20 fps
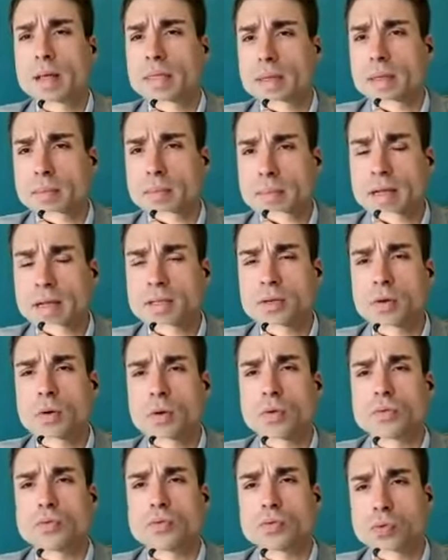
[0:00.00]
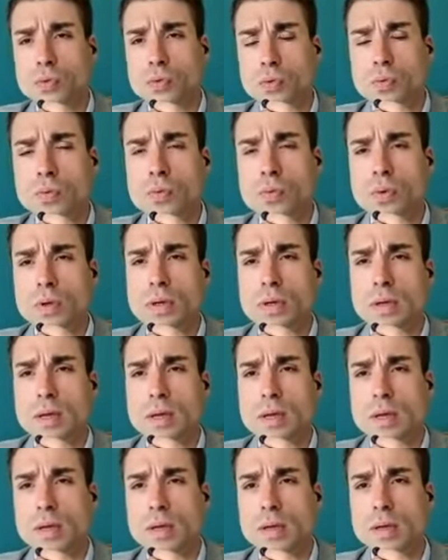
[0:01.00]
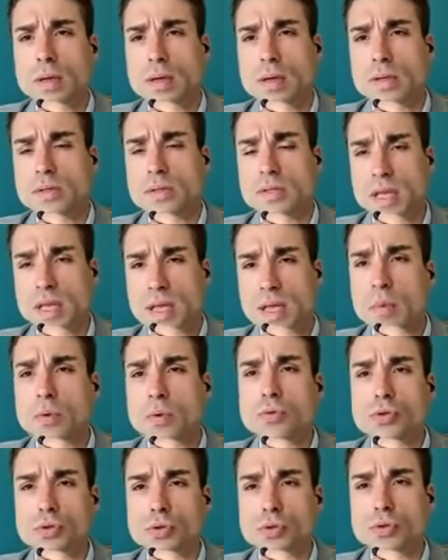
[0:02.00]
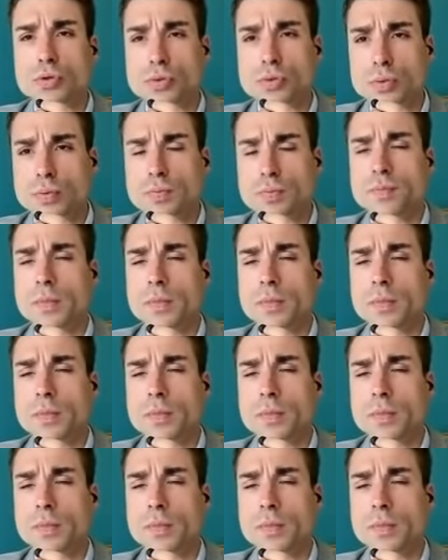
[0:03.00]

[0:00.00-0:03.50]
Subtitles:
mathematical tool is able to do.